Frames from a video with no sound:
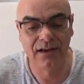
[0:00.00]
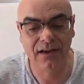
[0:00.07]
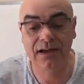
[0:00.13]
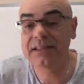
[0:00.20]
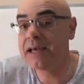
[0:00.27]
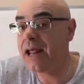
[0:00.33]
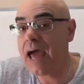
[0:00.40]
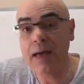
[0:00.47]

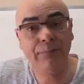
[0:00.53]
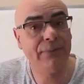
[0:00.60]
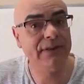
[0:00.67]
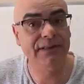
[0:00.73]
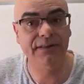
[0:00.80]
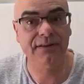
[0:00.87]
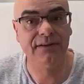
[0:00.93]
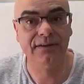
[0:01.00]
And it happened.
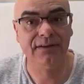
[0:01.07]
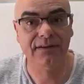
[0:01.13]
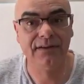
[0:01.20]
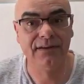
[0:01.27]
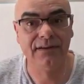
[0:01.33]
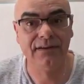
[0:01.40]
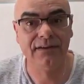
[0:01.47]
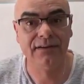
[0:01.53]

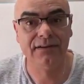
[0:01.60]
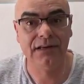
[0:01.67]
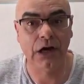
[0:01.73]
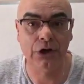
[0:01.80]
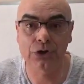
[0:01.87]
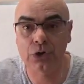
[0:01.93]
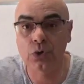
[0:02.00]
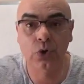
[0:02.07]
Now,
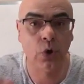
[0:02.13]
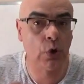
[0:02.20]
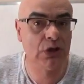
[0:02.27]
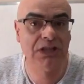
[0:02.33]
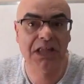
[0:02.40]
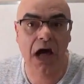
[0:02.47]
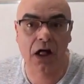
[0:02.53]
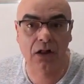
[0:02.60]
you don't go
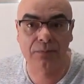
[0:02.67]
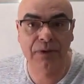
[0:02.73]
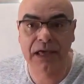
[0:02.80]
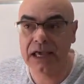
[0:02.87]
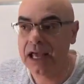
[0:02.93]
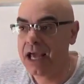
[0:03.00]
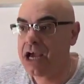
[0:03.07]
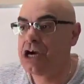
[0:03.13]
tell
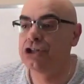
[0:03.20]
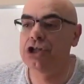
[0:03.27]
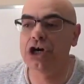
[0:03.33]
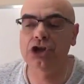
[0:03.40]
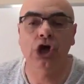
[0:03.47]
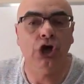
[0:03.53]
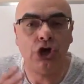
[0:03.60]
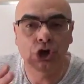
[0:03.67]
me
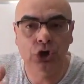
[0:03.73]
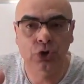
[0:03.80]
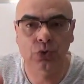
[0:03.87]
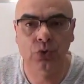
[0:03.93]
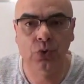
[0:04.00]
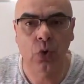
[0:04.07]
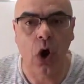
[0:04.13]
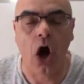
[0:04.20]
that
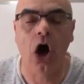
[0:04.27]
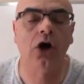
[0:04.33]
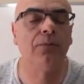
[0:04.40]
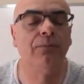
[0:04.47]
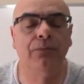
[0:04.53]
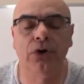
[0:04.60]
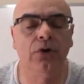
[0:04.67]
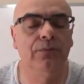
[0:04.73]
you, on
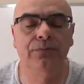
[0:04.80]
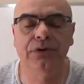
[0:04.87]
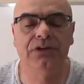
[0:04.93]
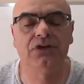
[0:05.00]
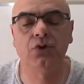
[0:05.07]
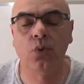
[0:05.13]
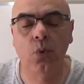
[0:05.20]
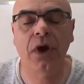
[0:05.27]

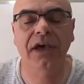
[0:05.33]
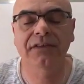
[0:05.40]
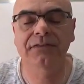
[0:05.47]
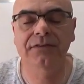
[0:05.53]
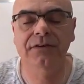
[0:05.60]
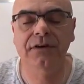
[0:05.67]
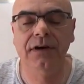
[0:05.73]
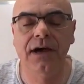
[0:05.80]
purpose,
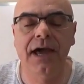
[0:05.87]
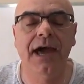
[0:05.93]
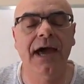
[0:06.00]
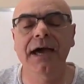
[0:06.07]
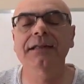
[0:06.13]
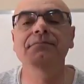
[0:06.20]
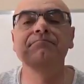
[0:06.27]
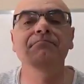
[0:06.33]
went
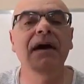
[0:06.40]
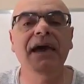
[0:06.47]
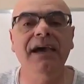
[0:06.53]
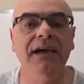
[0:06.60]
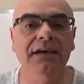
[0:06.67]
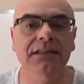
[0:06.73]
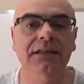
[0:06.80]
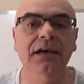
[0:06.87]
and
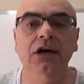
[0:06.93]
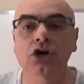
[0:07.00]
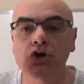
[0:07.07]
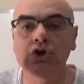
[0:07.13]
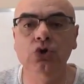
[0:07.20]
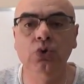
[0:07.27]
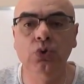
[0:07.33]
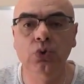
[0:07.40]
made
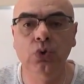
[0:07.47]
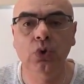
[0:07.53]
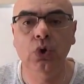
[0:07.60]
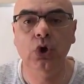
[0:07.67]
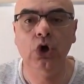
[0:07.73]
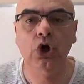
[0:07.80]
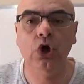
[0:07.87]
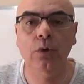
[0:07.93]
two
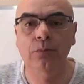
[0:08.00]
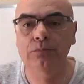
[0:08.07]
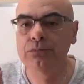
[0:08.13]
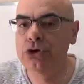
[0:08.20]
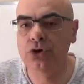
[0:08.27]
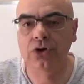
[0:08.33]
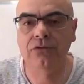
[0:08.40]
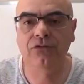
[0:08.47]

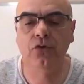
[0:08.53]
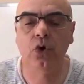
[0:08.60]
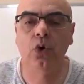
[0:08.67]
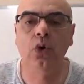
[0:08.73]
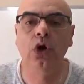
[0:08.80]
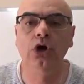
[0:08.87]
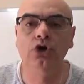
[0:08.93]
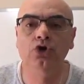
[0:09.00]

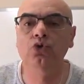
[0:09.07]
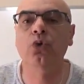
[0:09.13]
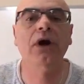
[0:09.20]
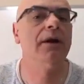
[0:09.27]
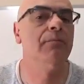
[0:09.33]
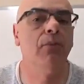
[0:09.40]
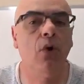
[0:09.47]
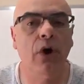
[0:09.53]
beautiful
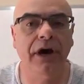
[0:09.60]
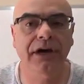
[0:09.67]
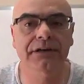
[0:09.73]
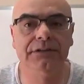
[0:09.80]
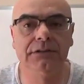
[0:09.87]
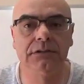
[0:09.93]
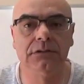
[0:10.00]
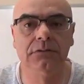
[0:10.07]
twin
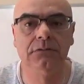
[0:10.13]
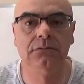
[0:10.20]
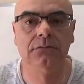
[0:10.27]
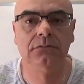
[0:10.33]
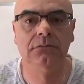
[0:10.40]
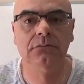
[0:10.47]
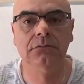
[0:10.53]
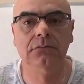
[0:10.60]
boys.
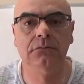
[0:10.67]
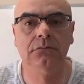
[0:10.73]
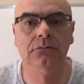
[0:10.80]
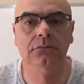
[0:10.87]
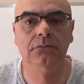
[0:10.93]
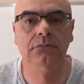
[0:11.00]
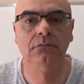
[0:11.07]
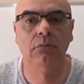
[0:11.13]

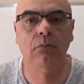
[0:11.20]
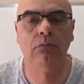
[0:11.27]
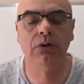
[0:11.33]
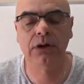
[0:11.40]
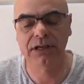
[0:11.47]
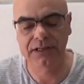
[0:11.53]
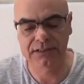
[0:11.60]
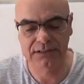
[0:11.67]

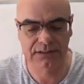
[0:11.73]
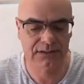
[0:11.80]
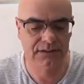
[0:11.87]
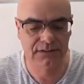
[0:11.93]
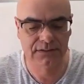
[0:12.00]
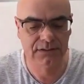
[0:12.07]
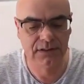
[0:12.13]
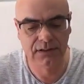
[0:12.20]
Please,
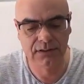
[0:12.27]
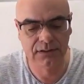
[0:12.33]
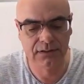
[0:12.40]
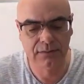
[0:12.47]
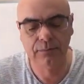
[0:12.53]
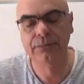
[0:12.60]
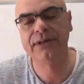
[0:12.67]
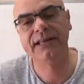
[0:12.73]

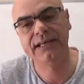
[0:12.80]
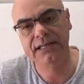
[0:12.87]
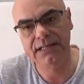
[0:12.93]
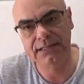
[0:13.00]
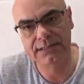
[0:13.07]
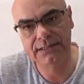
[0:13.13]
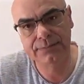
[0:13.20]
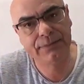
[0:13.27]

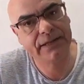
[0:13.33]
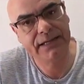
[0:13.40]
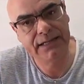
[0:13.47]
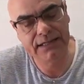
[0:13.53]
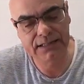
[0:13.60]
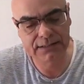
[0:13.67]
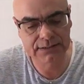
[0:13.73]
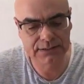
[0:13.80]
please,
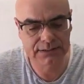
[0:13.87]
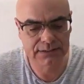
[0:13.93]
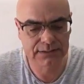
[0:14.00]
please.